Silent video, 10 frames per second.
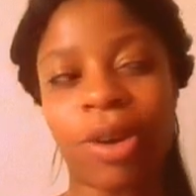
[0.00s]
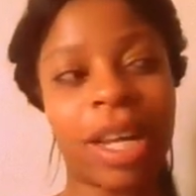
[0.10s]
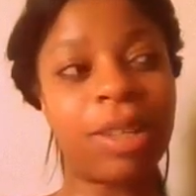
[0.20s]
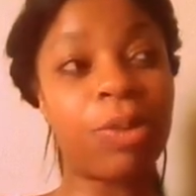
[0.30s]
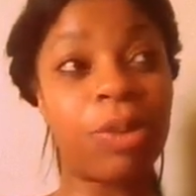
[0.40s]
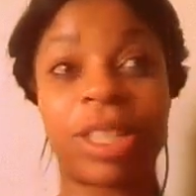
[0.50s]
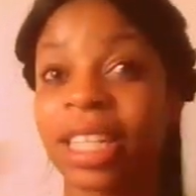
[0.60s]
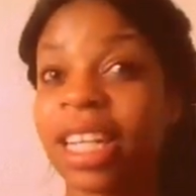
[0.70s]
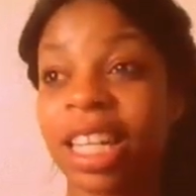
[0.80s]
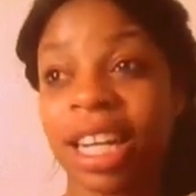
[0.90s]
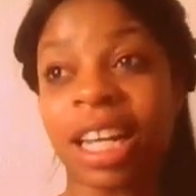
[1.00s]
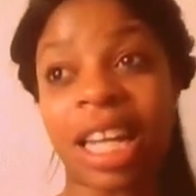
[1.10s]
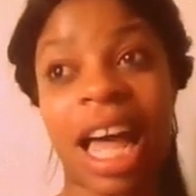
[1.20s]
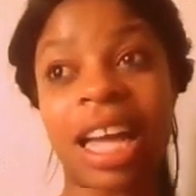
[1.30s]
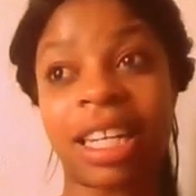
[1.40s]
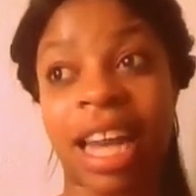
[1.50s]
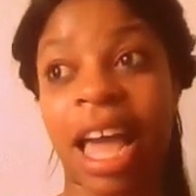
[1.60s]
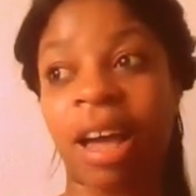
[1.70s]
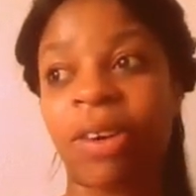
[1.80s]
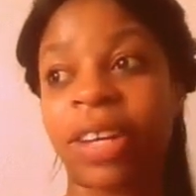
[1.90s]
We're seeing it a lot
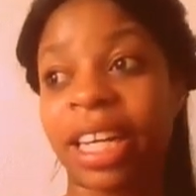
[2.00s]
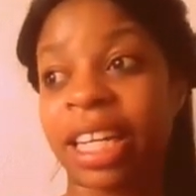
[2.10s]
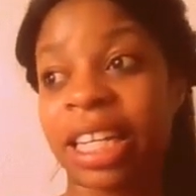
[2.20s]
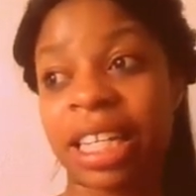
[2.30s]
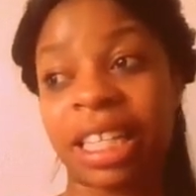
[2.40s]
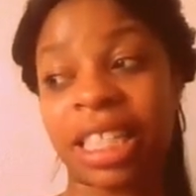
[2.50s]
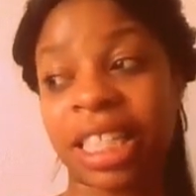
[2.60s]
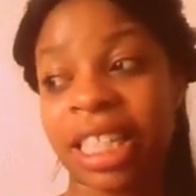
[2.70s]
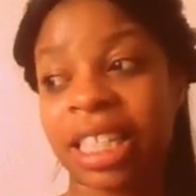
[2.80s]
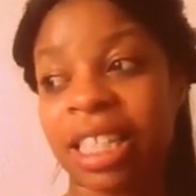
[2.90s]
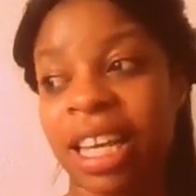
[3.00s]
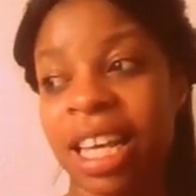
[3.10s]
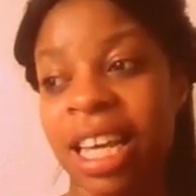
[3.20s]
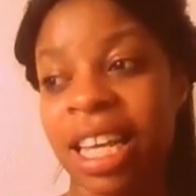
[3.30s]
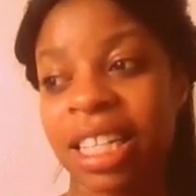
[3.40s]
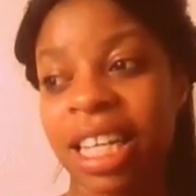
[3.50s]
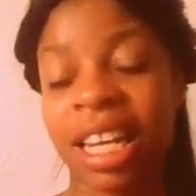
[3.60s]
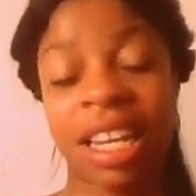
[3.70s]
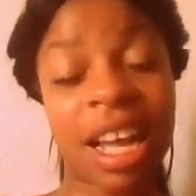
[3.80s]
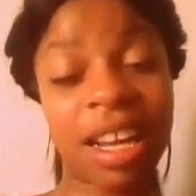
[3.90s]
now, and it's just
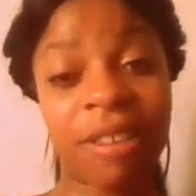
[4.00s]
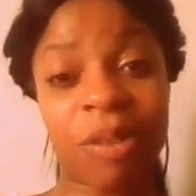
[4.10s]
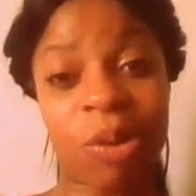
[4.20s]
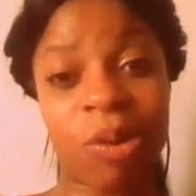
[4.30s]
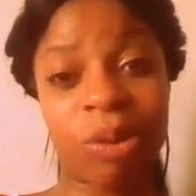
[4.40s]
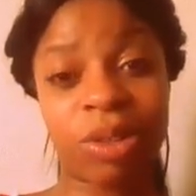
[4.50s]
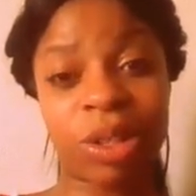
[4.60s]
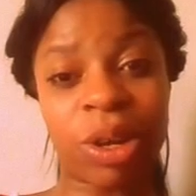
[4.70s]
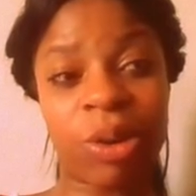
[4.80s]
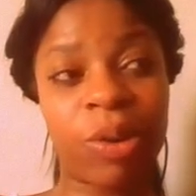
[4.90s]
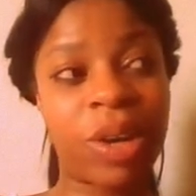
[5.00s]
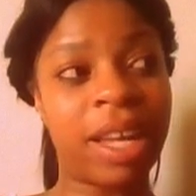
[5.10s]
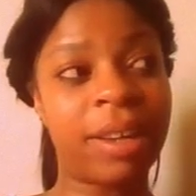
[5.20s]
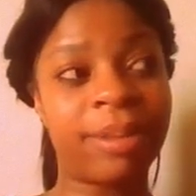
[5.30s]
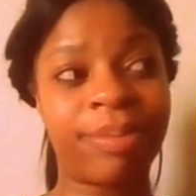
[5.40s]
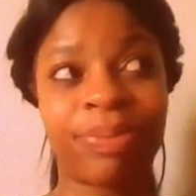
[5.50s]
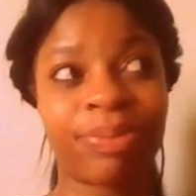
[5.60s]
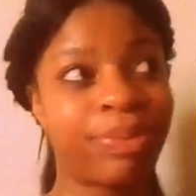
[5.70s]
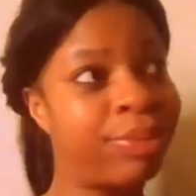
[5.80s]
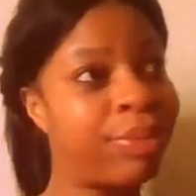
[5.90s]
getting kind of old, and
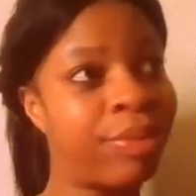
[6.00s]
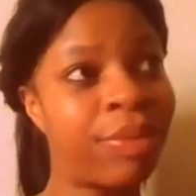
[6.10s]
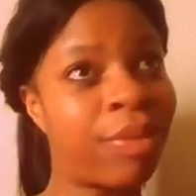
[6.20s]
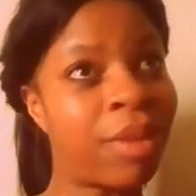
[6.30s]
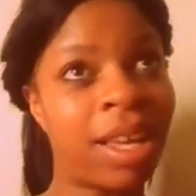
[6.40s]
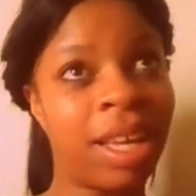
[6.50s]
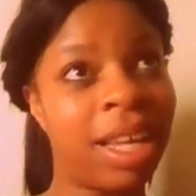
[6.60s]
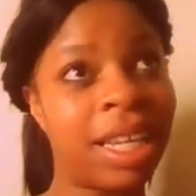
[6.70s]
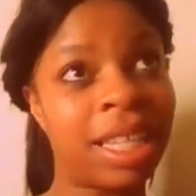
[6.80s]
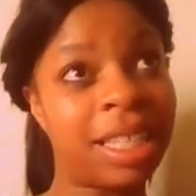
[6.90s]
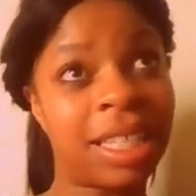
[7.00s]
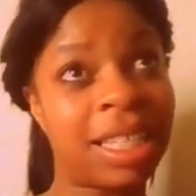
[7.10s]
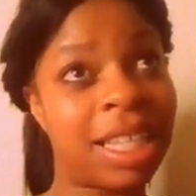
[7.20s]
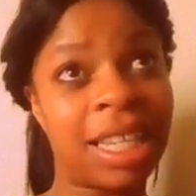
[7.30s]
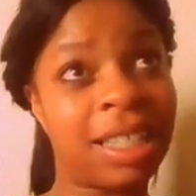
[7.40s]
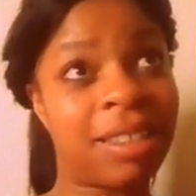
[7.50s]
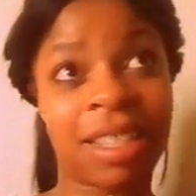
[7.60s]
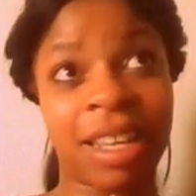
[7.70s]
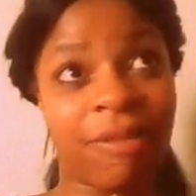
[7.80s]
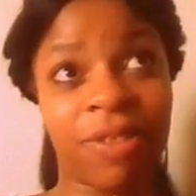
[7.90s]
it's
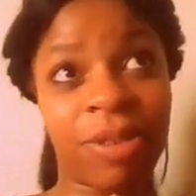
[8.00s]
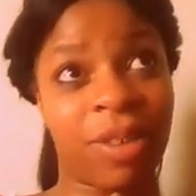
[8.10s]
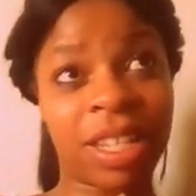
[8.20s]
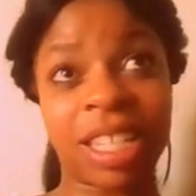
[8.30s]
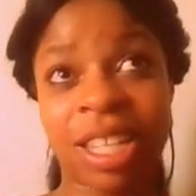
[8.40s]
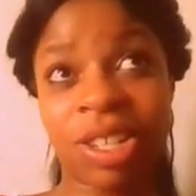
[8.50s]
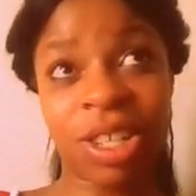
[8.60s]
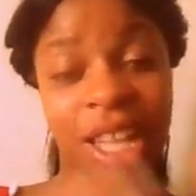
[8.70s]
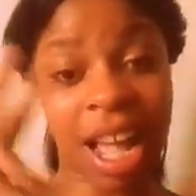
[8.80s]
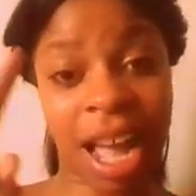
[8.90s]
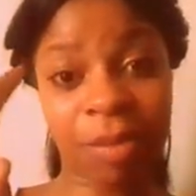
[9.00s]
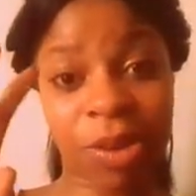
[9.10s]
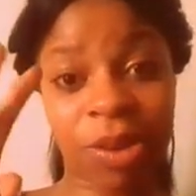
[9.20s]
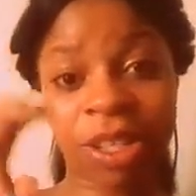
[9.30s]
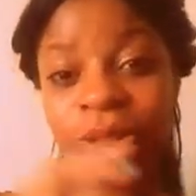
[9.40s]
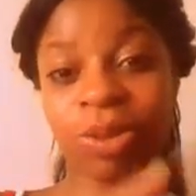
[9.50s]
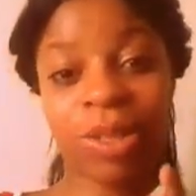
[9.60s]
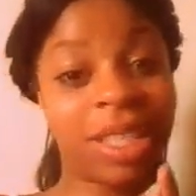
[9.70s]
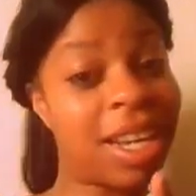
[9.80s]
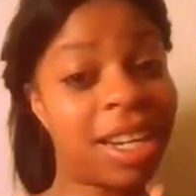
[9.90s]
if you continue I'm going to,
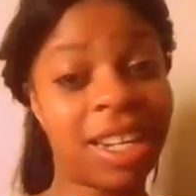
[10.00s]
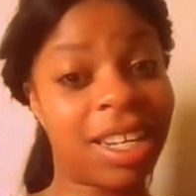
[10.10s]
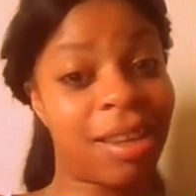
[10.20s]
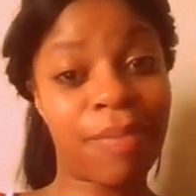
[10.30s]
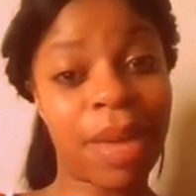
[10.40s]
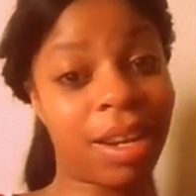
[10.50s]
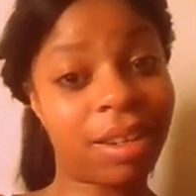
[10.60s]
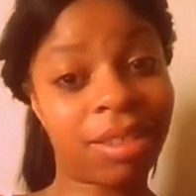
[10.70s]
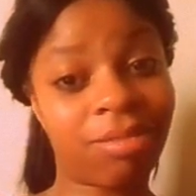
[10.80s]
it's not going to get better.